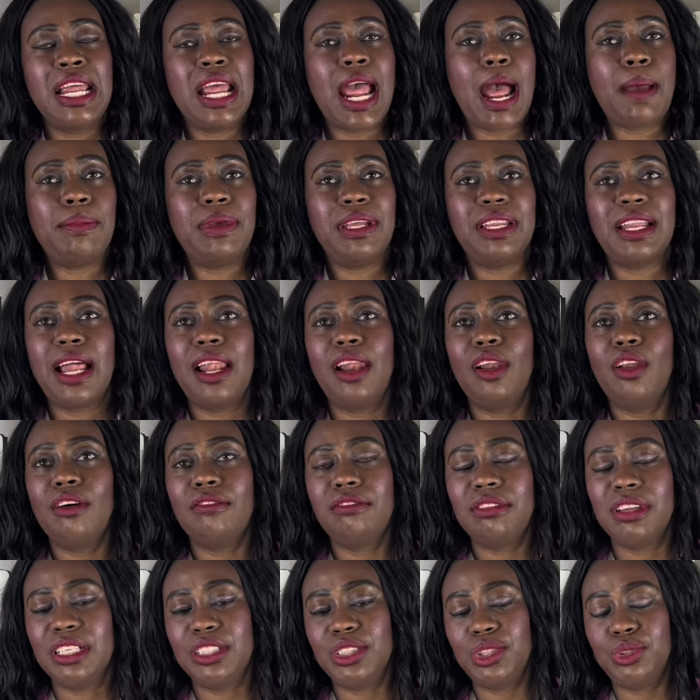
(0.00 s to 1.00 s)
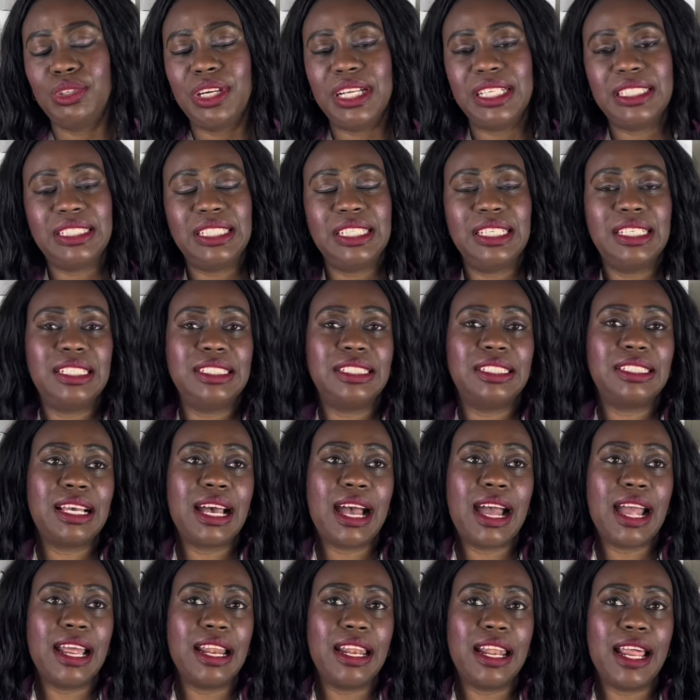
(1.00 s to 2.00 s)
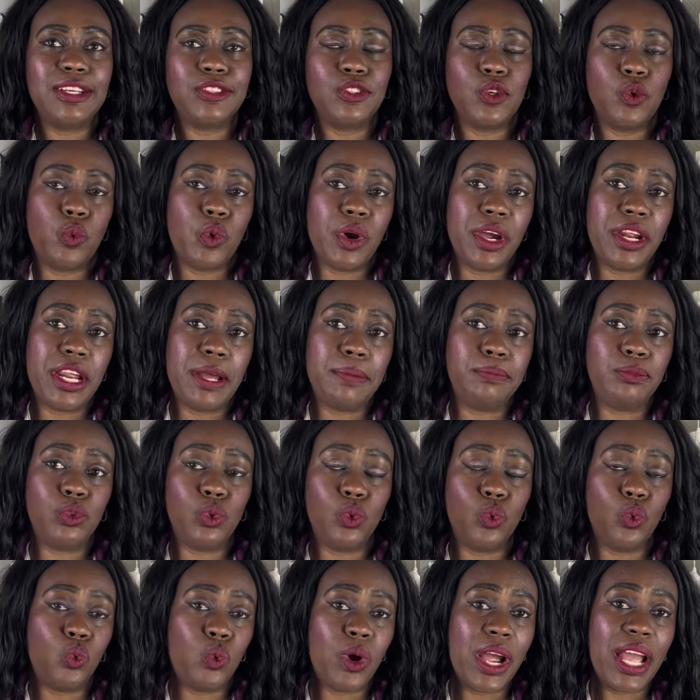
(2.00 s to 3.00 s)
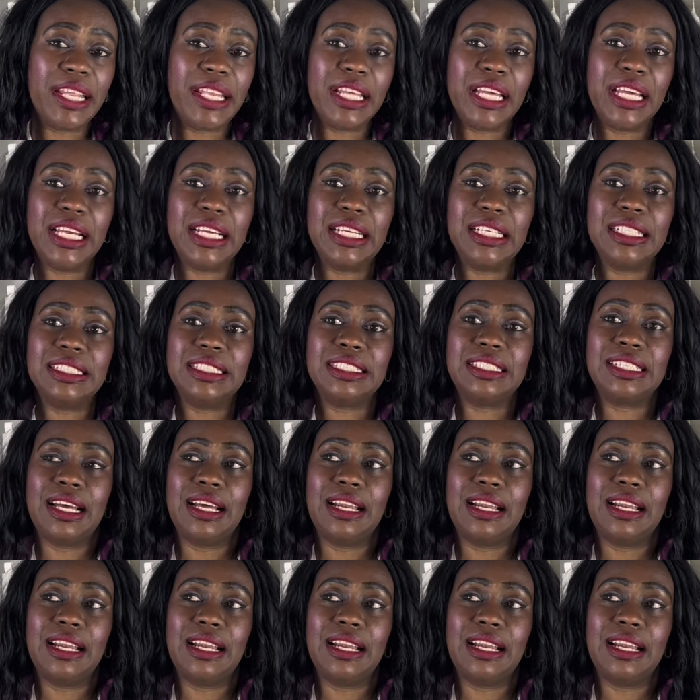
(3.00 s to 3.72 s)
I mean, I love lace dresses. I like to wear them to weddings.